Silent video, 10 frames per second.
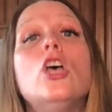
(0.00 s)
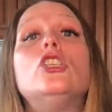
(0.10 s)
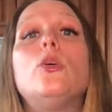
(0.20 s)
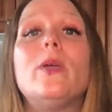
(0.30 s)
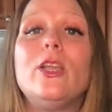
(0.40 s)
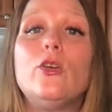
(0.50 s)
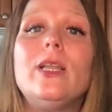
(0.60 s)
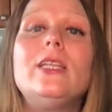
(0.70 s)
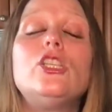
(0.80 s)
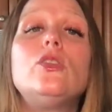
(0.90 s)
So when you
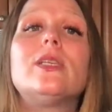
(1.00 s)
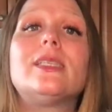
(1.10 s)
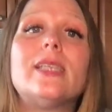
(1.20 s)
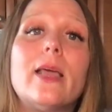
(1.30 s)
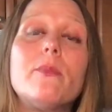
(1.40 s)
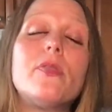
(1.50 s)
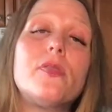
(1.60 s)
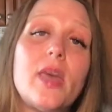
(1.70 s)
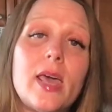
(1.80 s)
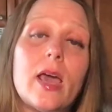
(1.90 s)
need to do the same
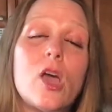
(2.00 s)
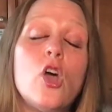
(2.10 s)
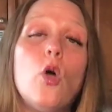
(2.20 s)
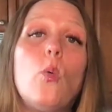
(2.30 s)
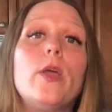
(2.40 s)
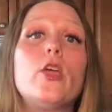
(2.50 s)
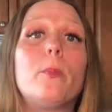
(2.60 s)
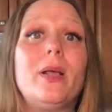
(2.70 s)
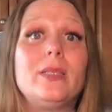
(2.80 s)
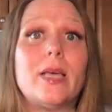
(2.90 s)
thing when you're
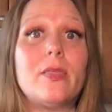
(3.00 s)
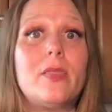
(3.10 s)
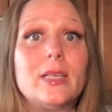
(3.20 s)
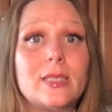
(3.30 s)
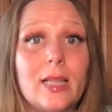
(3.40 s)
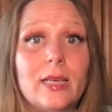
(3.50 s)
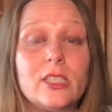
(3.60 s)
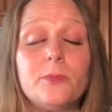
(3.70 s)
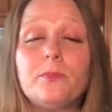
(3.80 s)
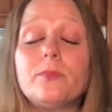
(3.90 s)
building this list.